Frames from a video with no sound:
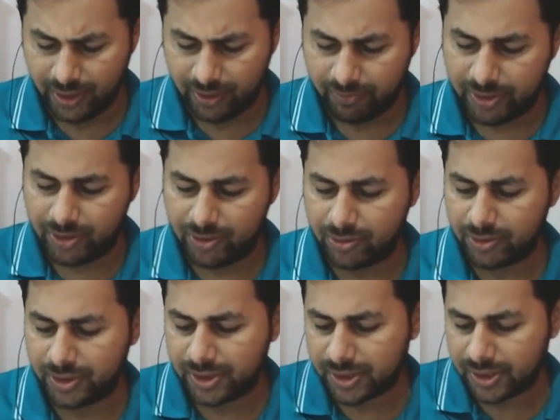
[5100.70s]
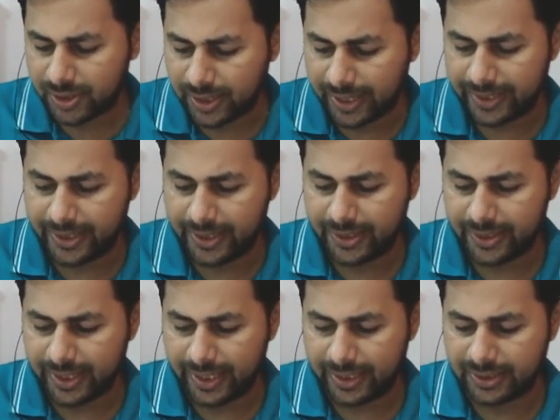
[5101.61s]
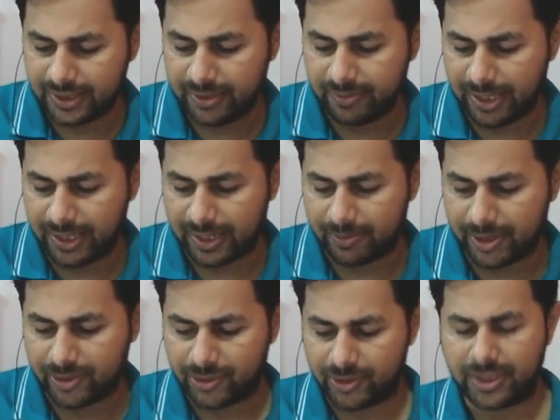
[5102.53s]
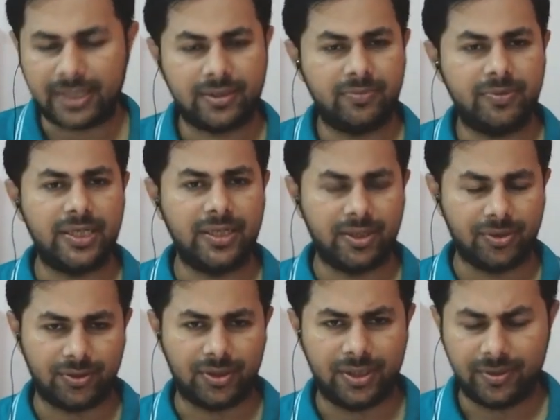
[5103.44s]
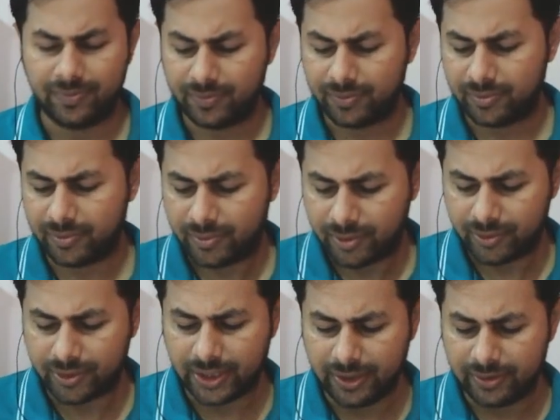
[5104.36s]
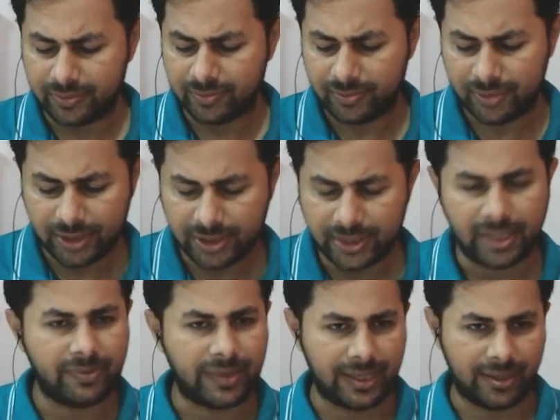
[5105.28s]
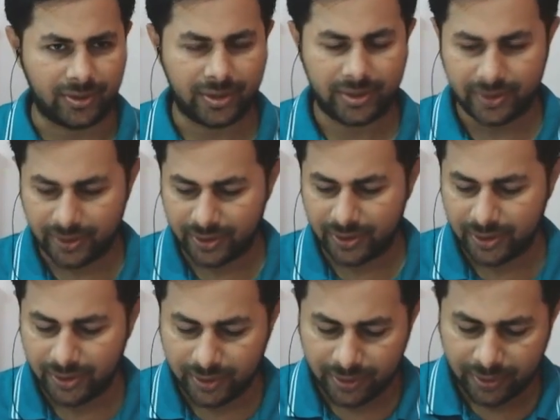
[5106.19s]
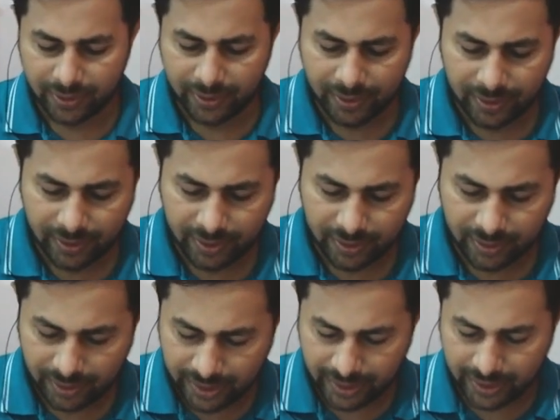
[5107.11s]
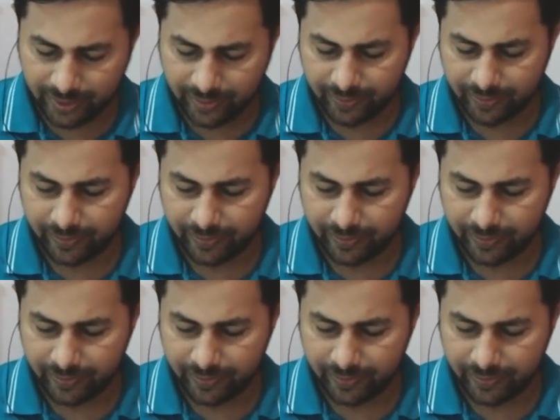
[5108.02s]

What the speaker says: but don't write hc by lambda naught at the beginning only. Okay, just write phi naught. Then